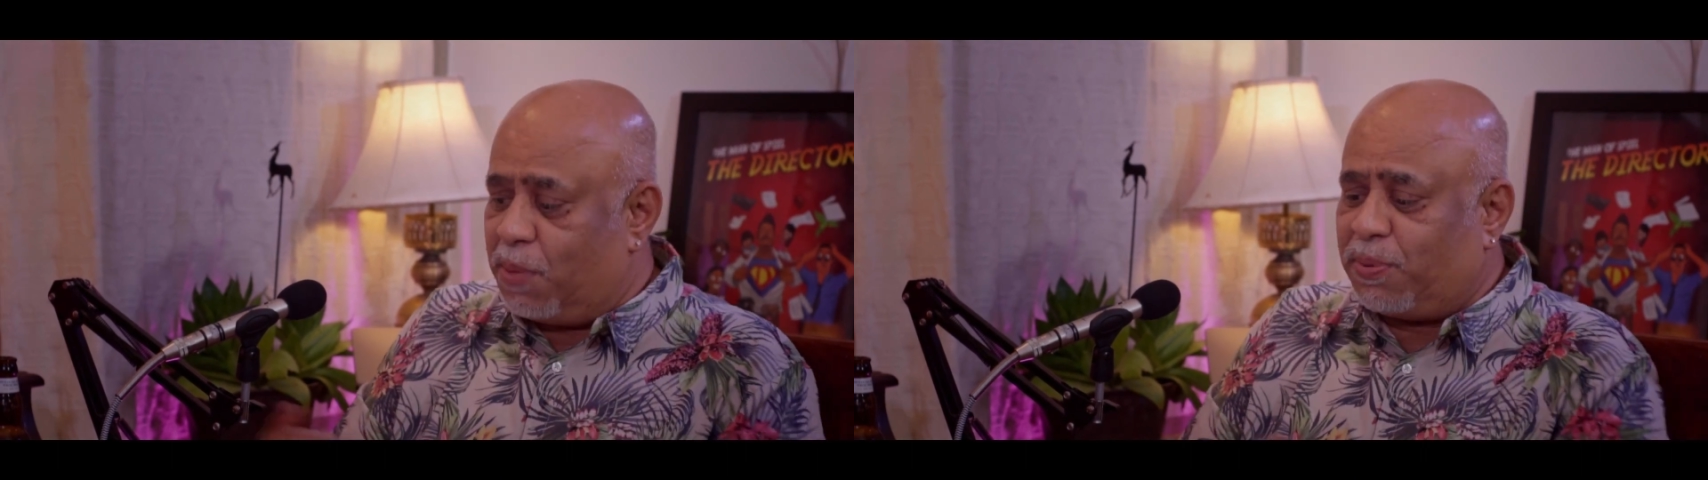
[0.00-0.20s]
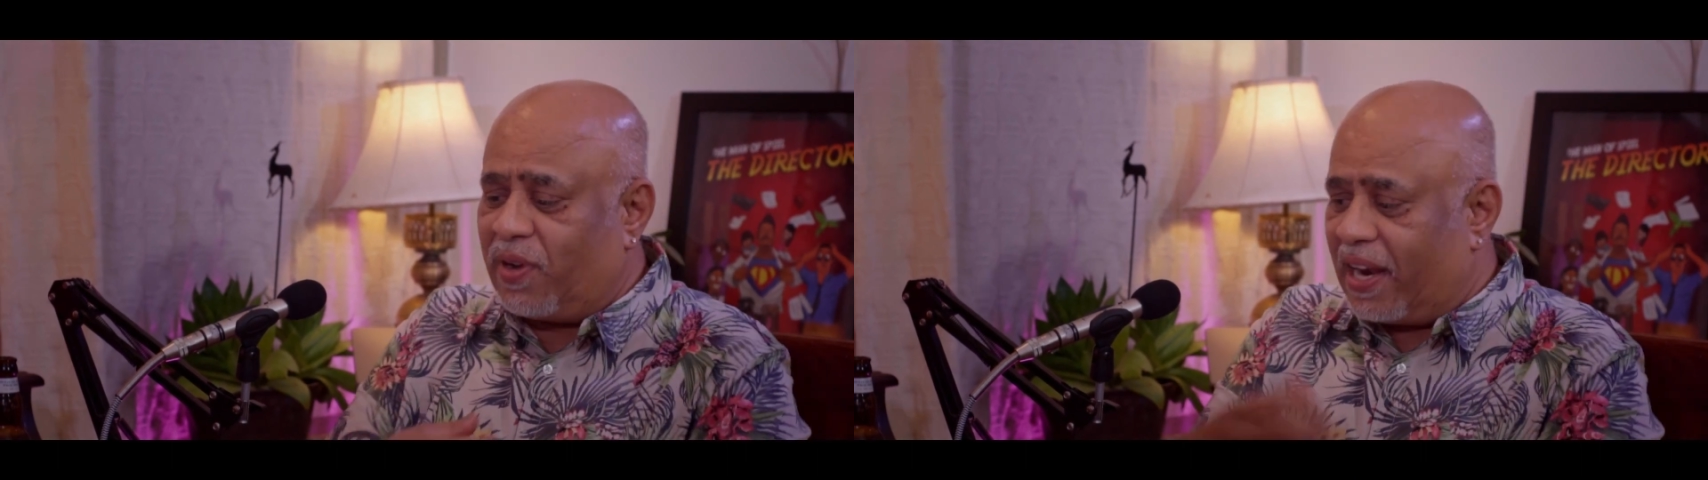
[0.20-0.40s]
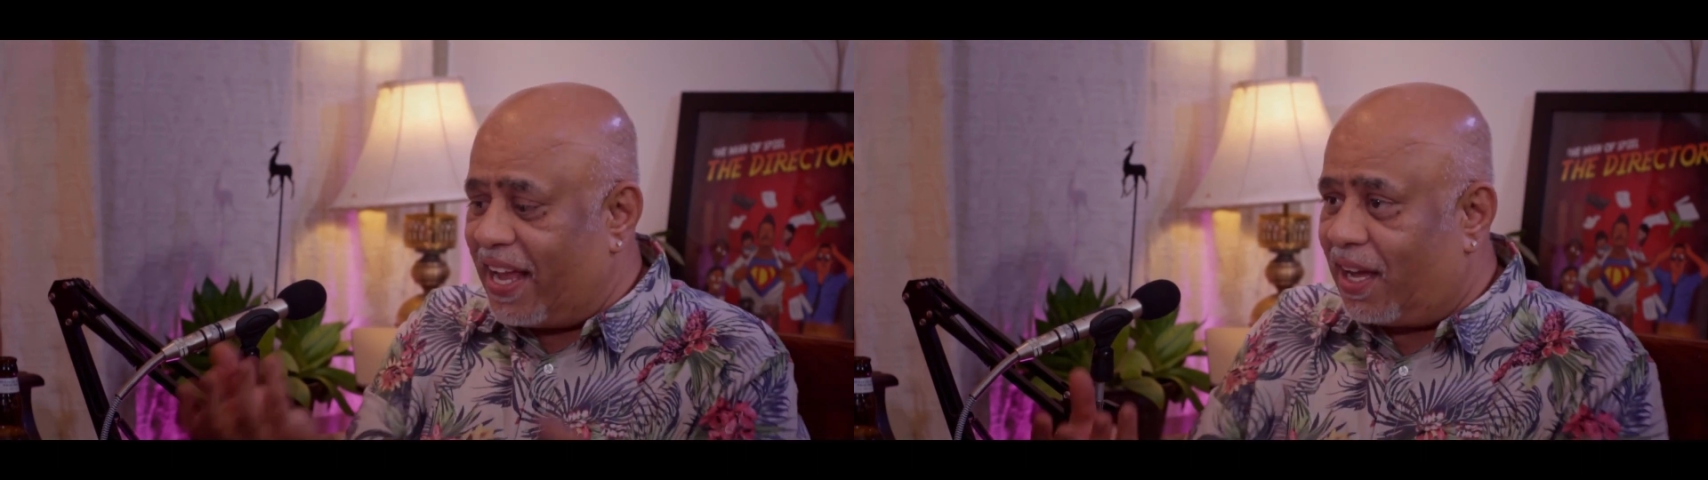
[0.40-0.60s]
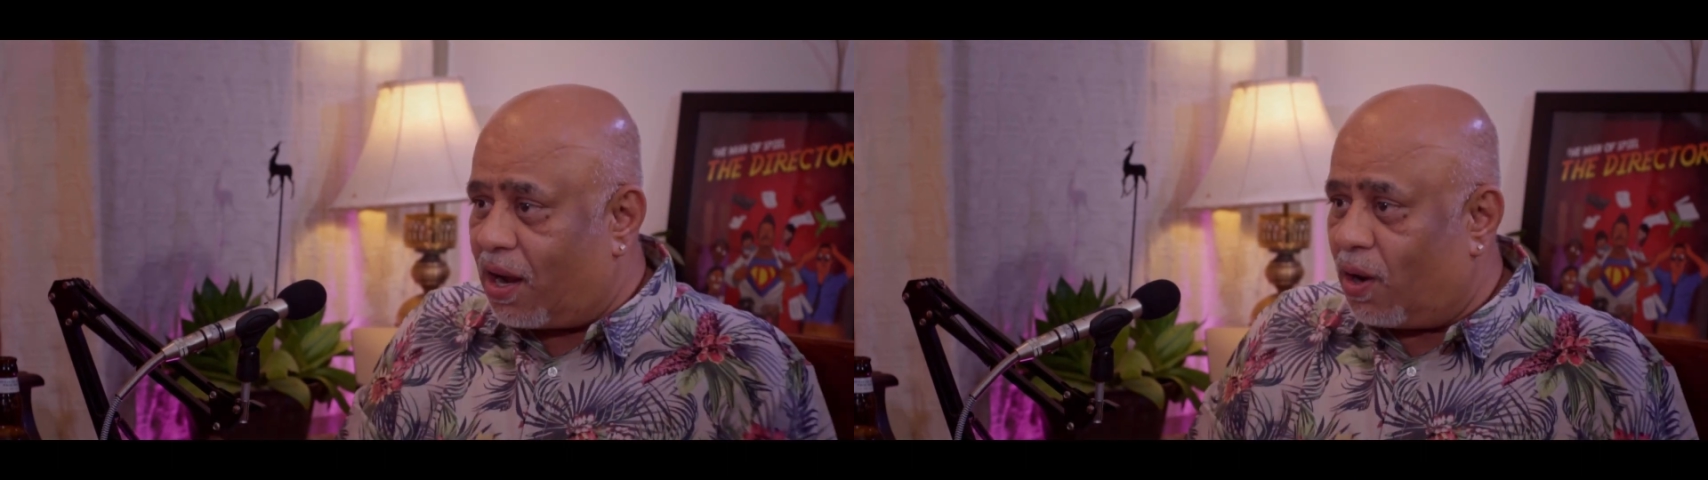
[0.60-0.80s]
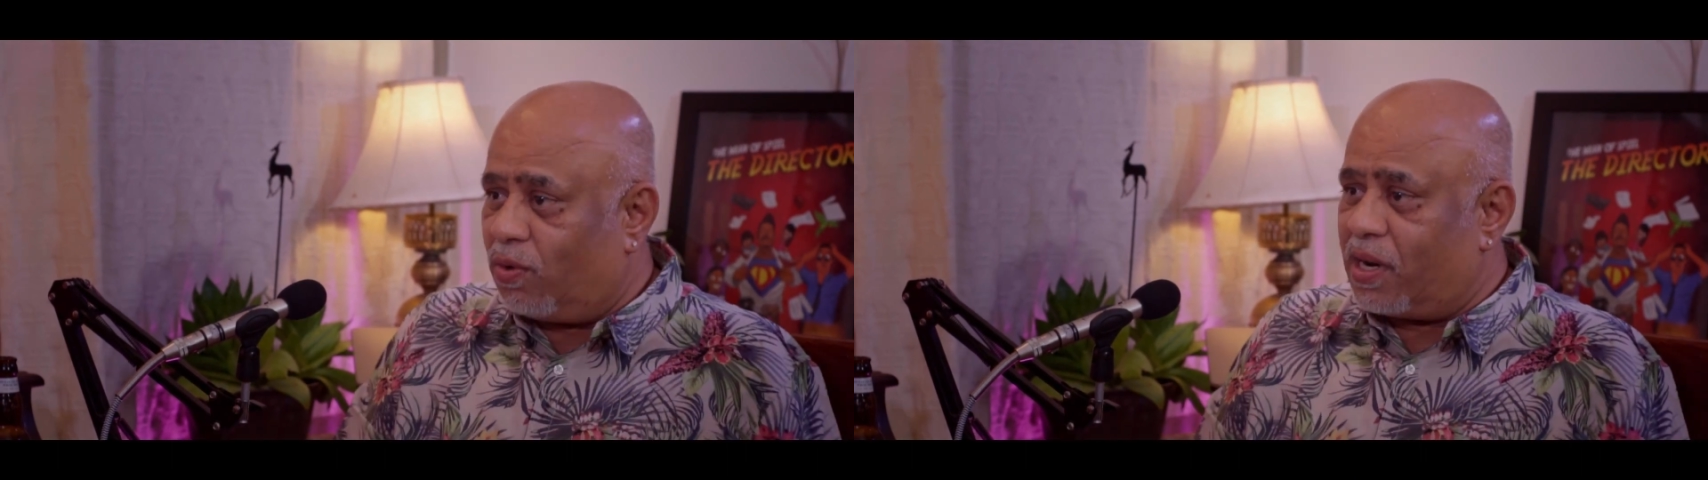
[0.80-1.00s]
chips were lying
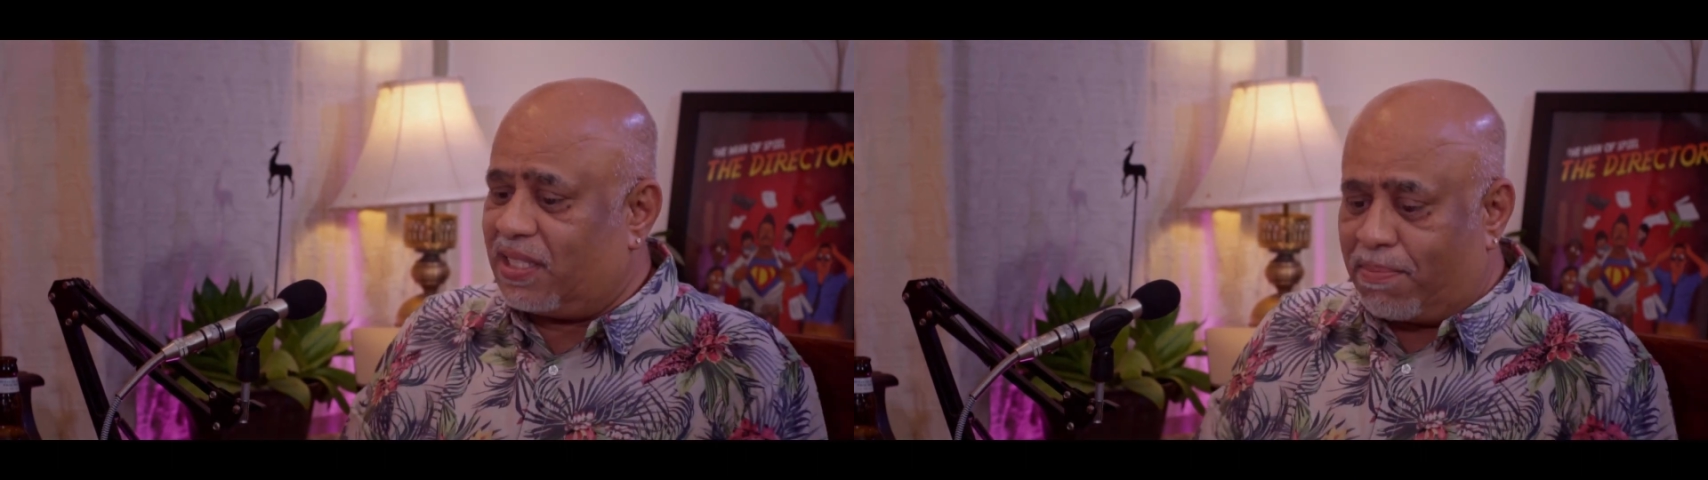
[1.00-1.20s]
around and